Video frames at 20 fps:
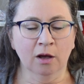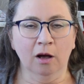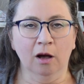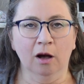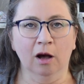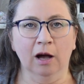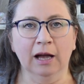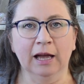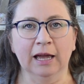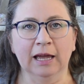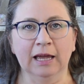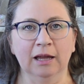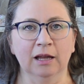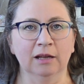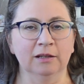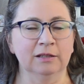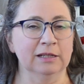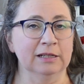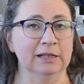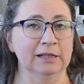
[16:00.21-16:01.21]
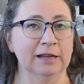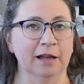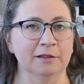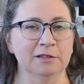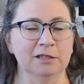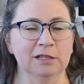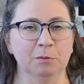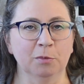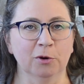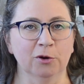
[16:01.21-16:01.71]
I did an
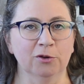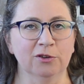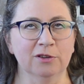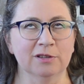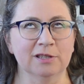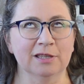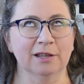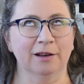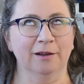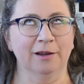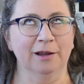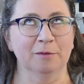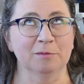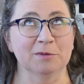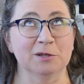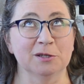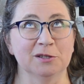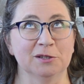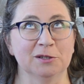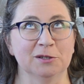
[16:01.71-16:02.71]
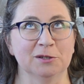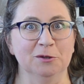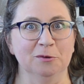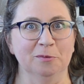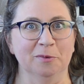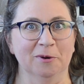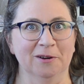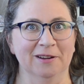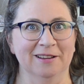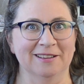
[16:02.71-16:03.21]
Etsy purchase that I am
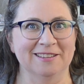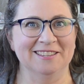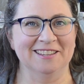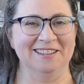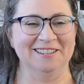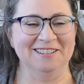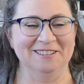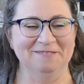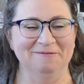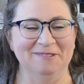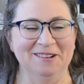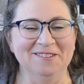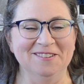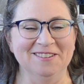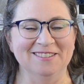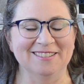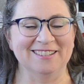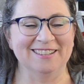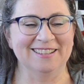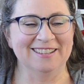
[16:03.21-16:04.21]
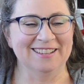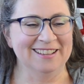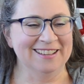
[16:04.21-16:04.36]
super excited about.